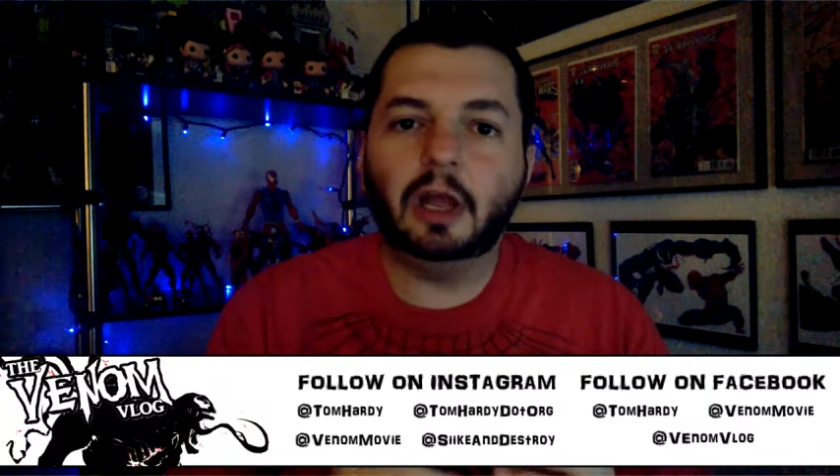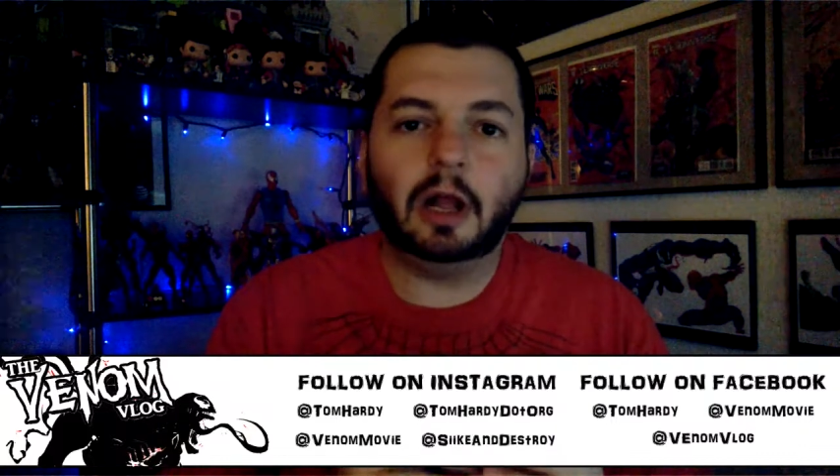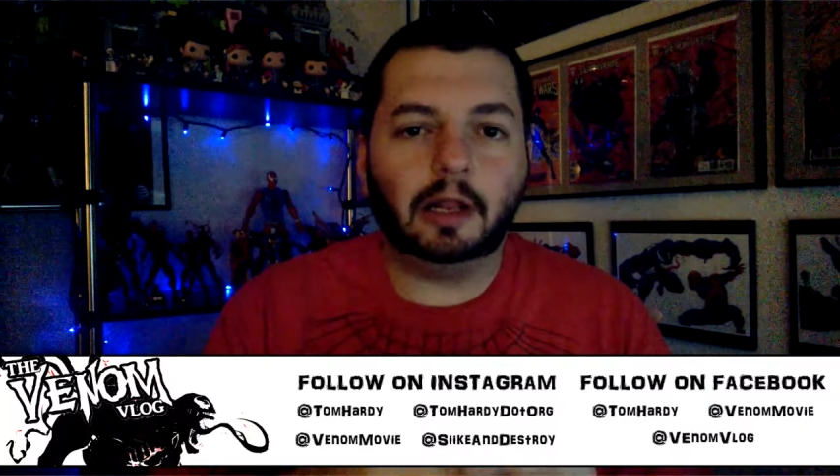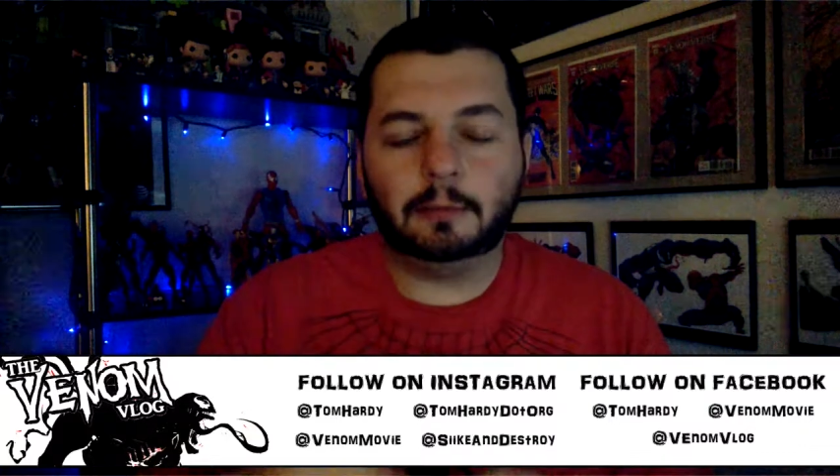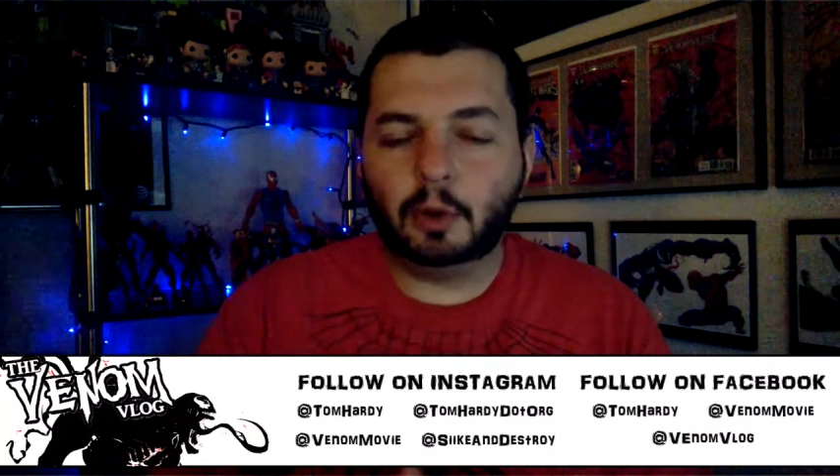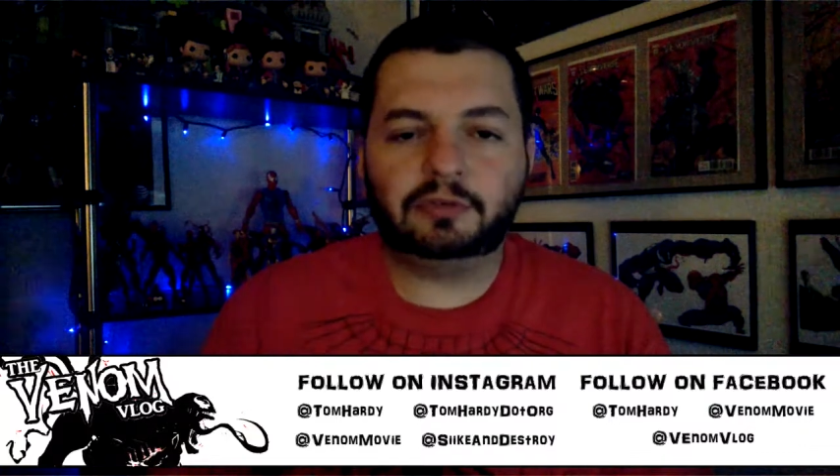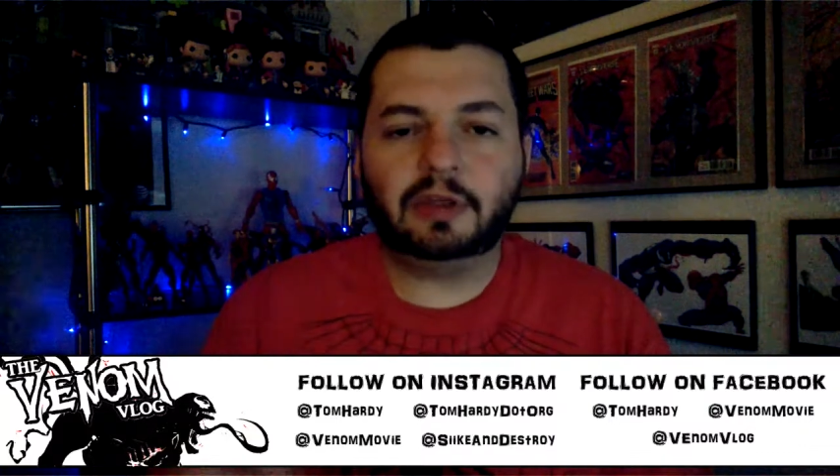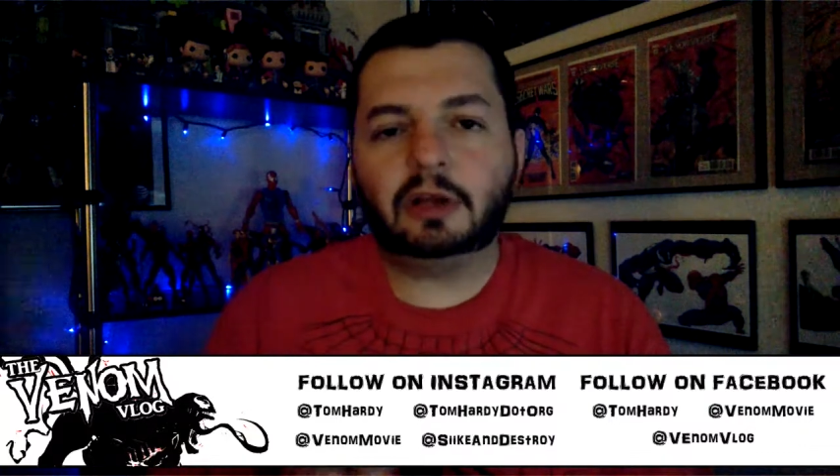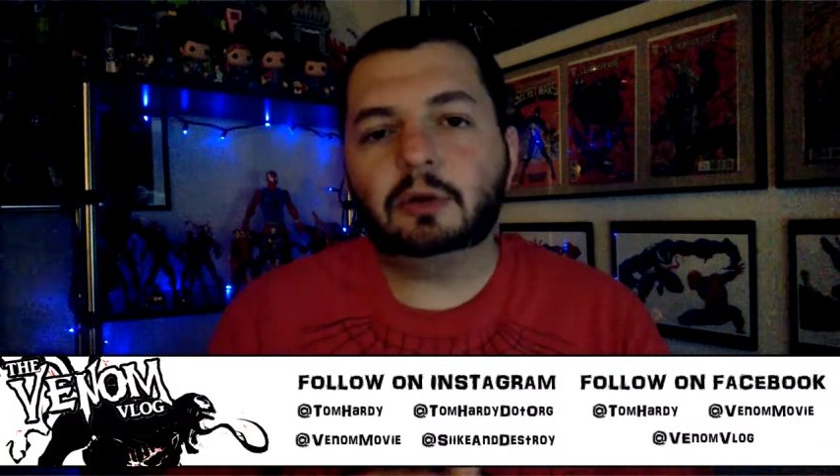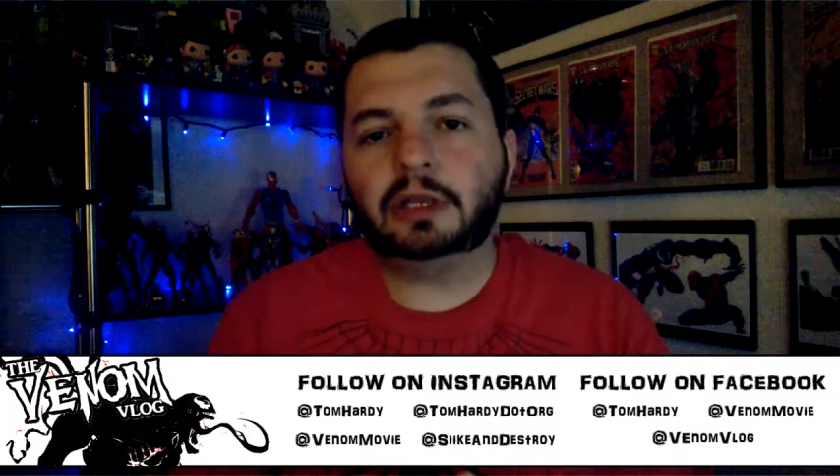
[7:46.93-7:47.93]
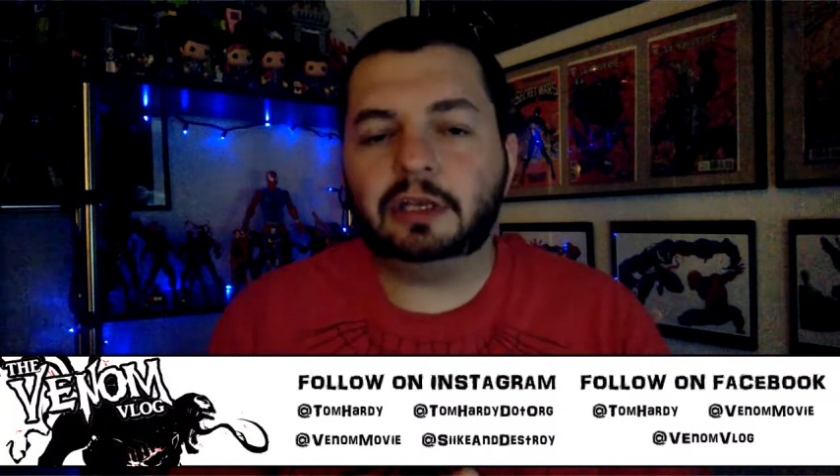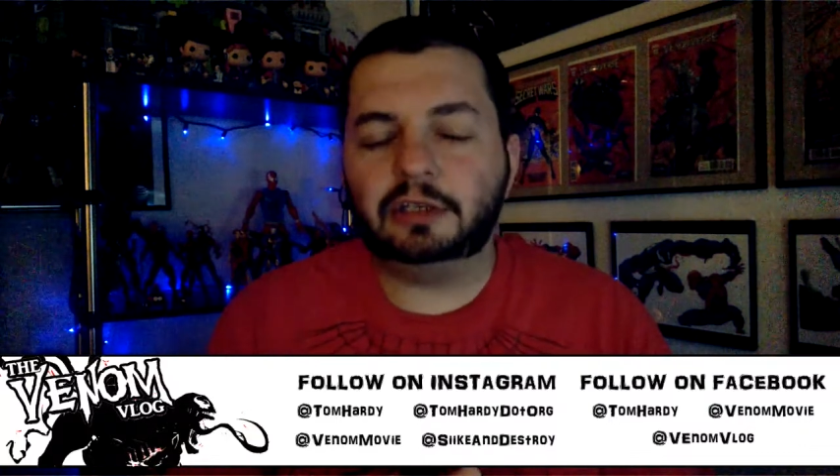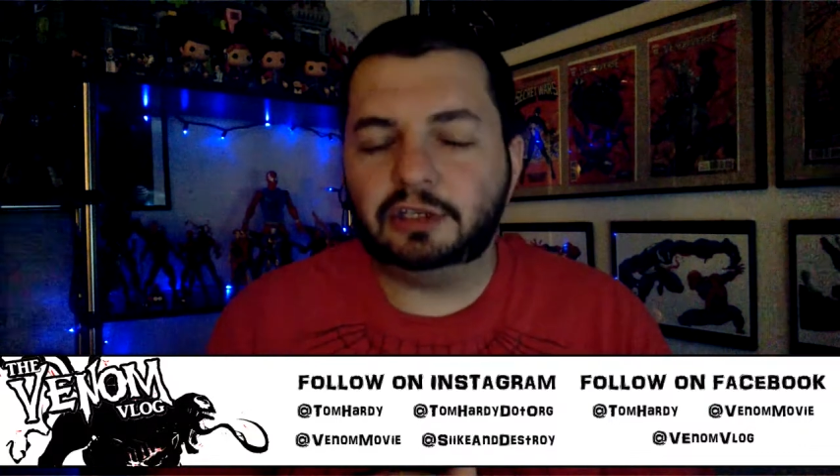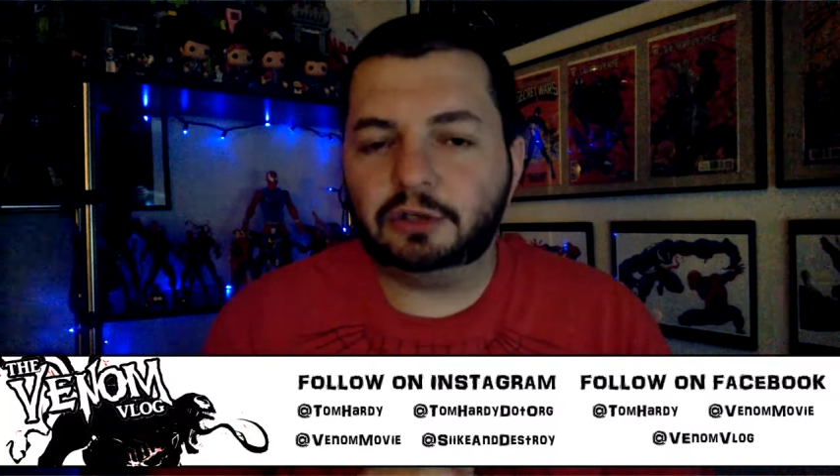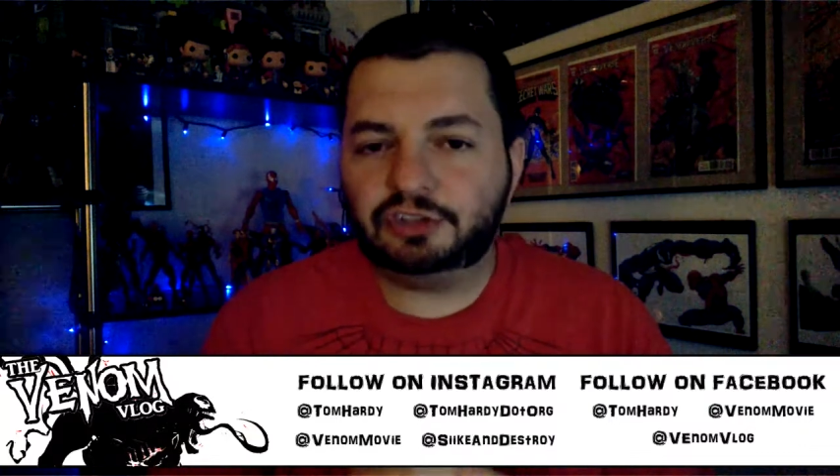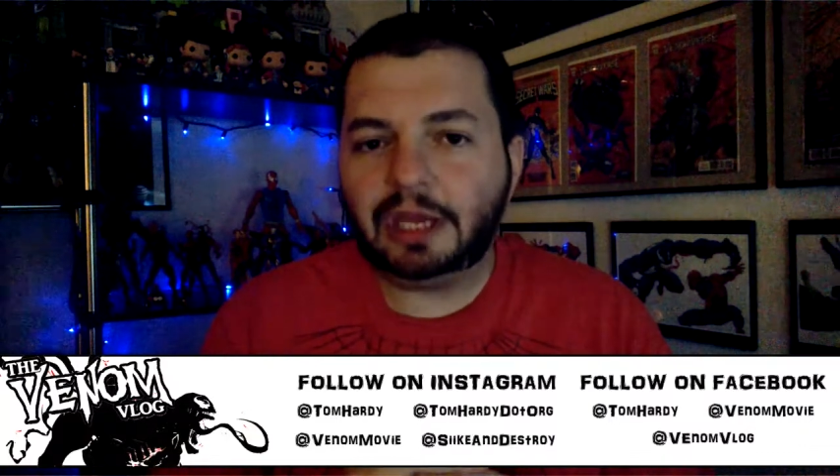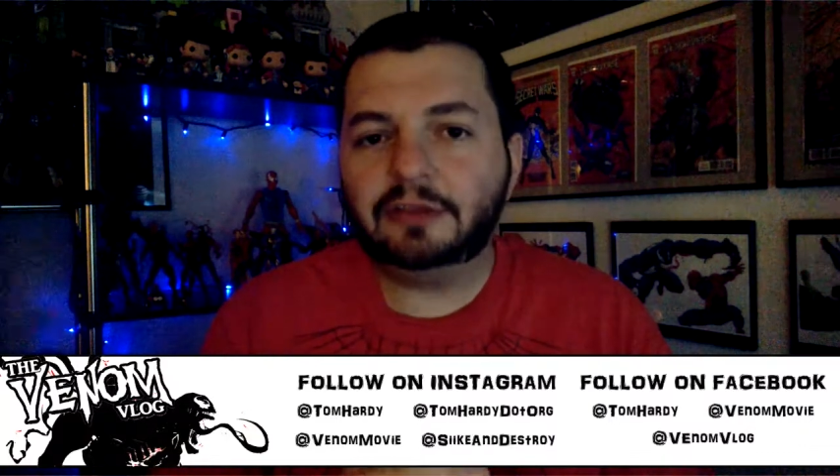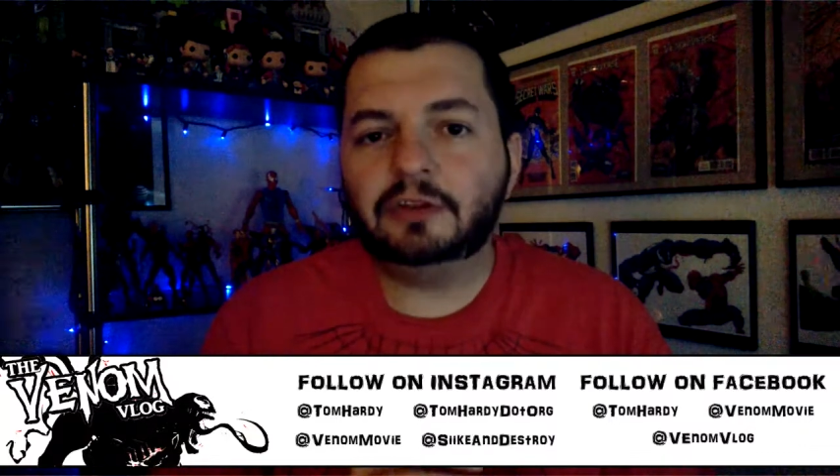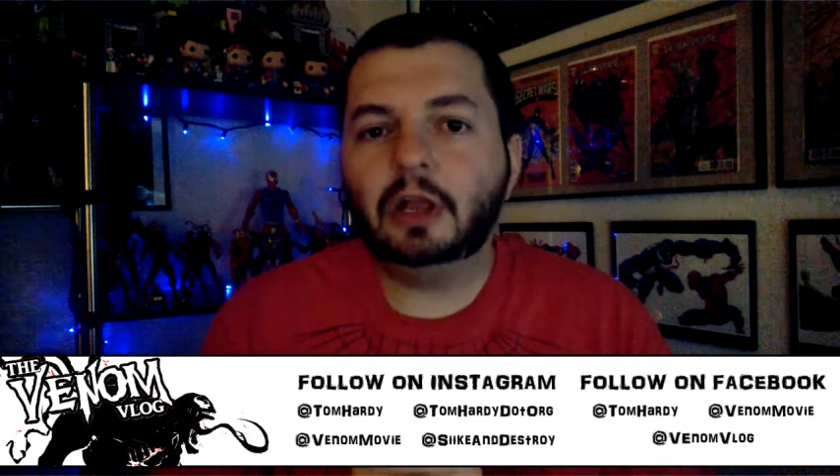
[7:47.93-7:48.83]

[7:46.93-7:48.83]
on the motorcycle getting, you know, chased,